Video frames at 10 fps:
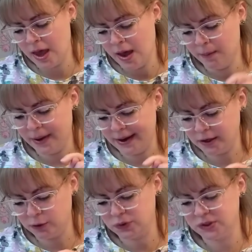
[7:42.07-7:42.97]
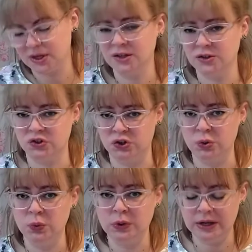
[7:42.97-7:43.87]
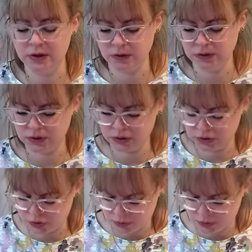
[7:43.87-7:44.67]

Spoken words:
but I used size 2 needles, so